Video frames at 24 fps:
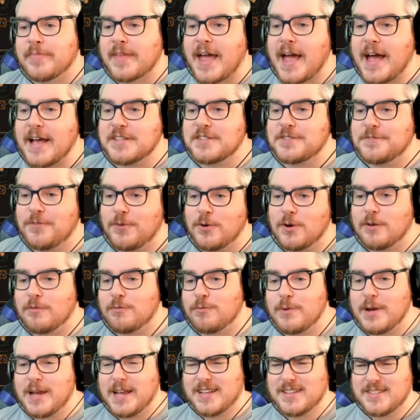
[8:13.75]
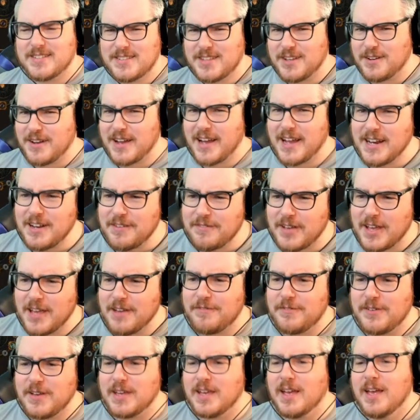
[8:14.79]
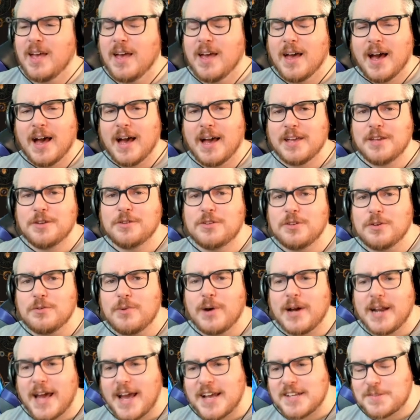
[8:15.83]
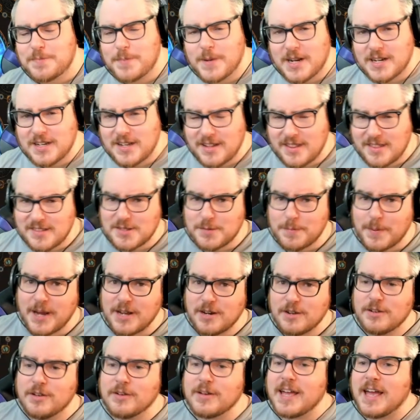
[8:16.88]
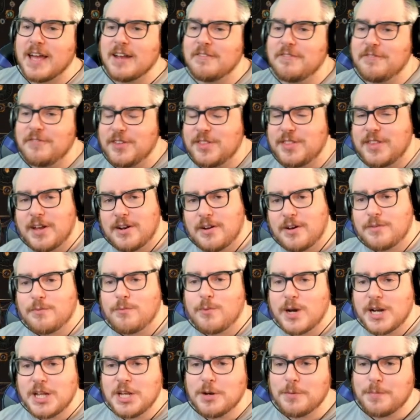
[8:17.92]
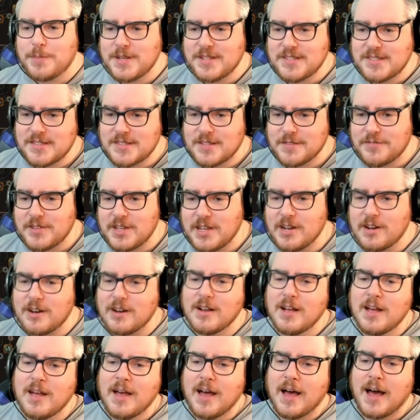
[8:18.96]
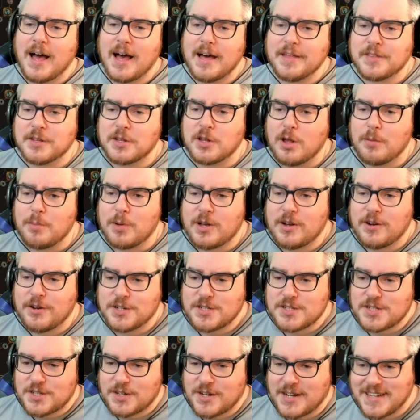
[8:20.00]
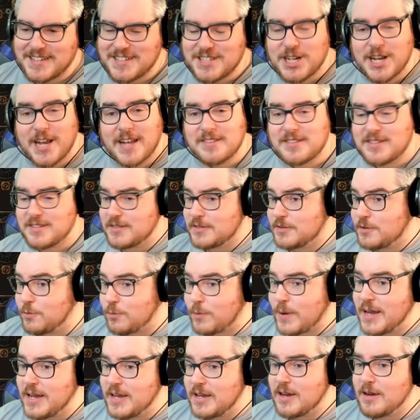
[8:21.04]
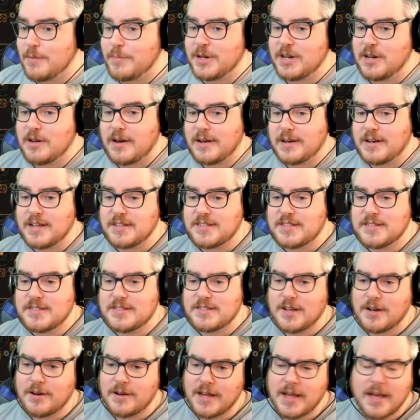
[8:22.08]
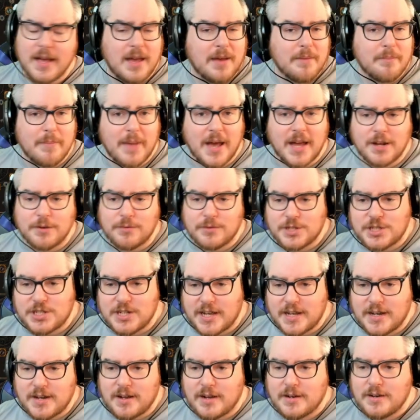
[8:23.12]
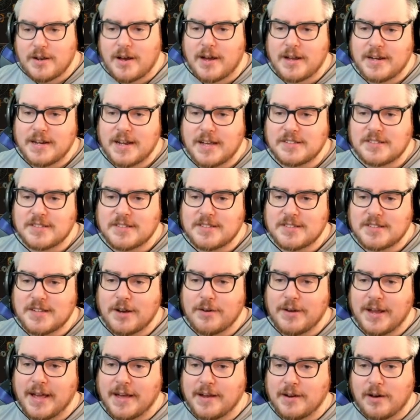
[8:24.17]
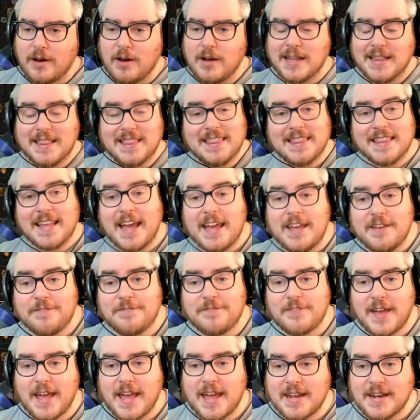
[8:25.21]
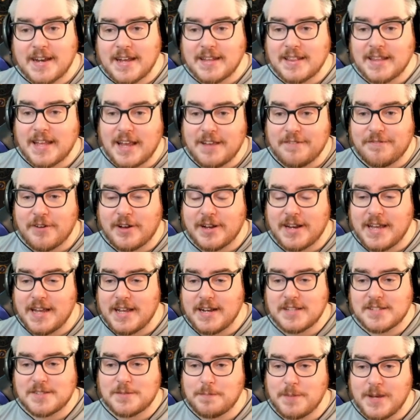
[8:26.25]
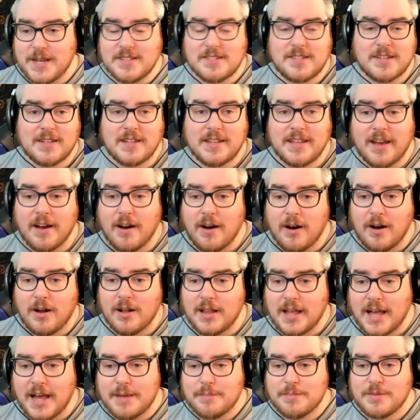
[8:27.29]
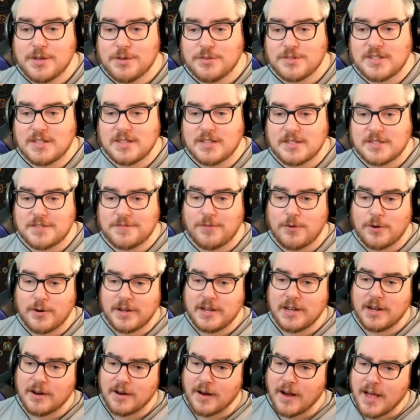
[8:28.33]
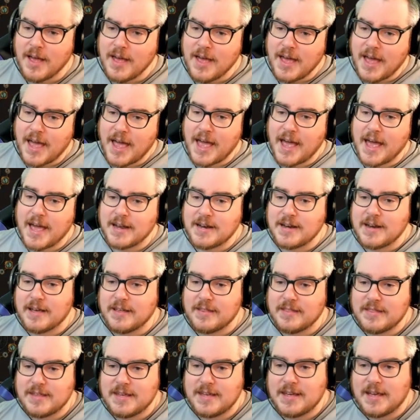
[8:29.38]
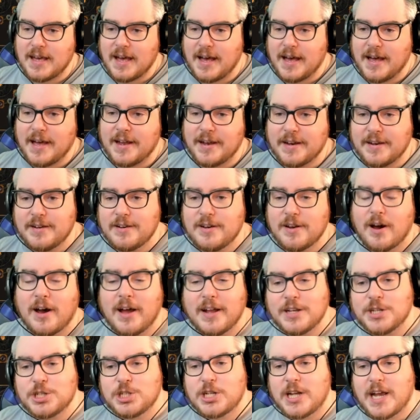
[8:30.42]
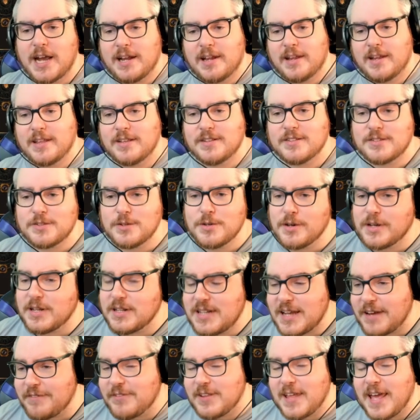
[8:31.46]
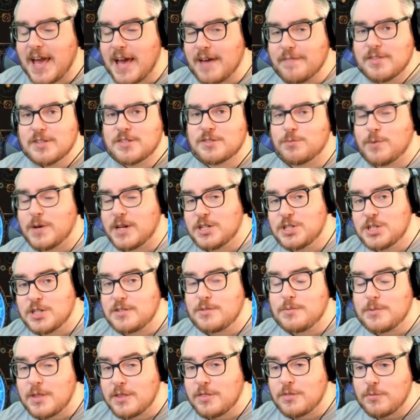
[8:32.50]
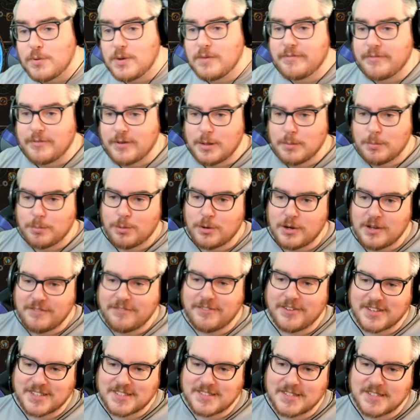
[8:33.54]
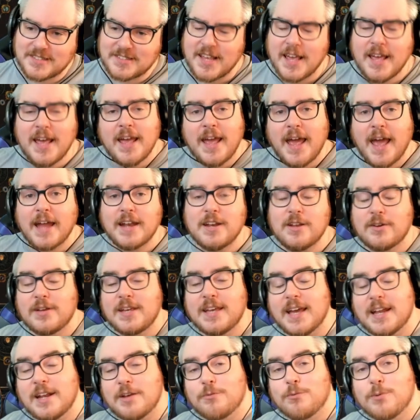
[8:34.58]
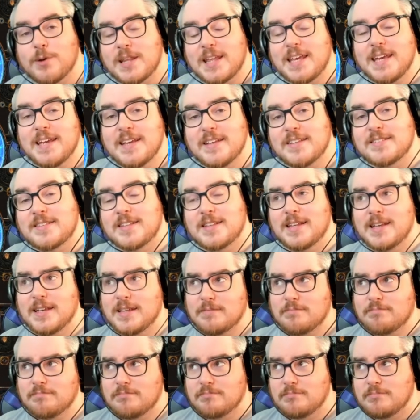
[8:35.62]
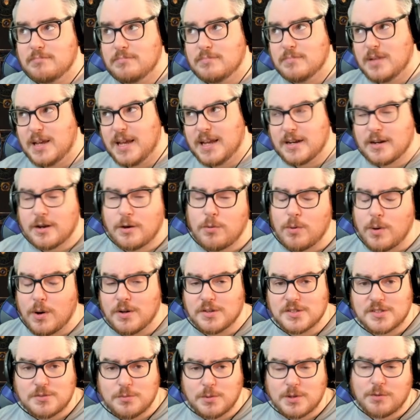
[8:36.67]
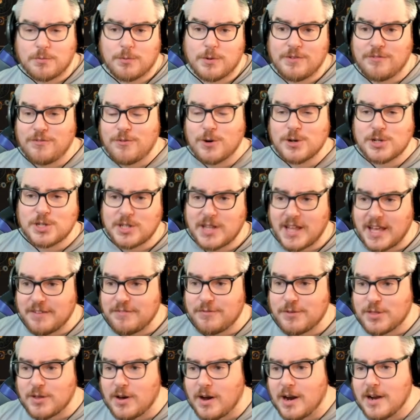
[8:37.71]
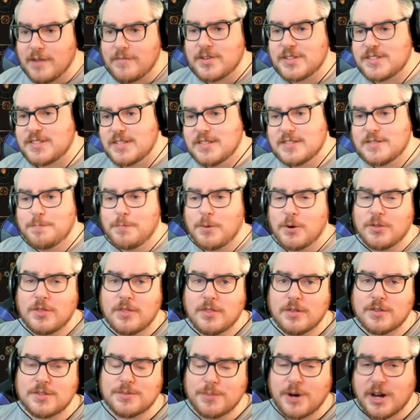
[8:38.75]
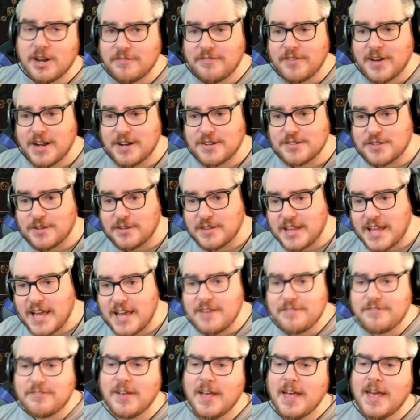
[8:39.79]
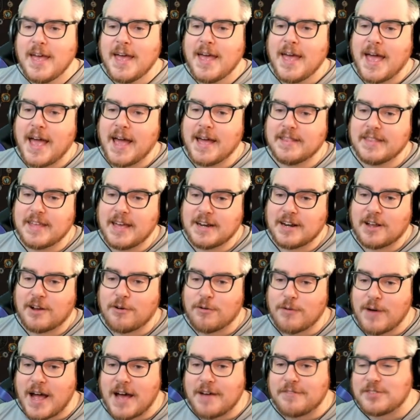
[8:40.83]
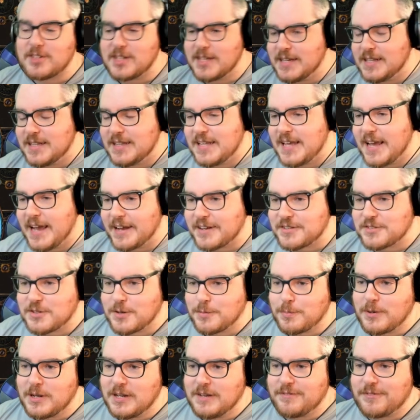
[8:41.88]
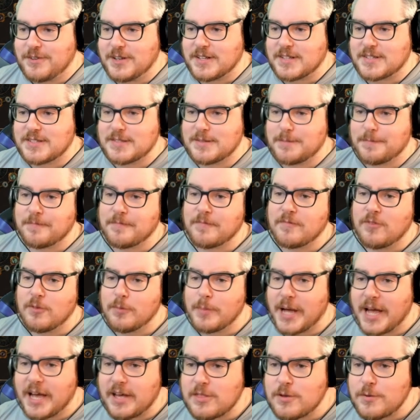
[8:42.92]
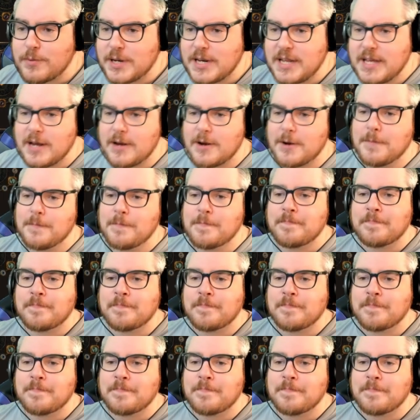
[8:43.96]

As for rings, they're kind of iffy. You do want Aspect of the Spider. You can fit that on one of your pieces of gear. The global crit strike chance is great here, but not necessary. Mana regen, not necessary at all. Life and life on hit is basically all I'm using this for here, and the non-channeling. So you could definitely have this ring just with the 3 prefixes, and you can get it really easily, in quotes, with Reforged Life with Harvest, since both of those modifiers are life, and then craft in the extra prefix. For my other one here,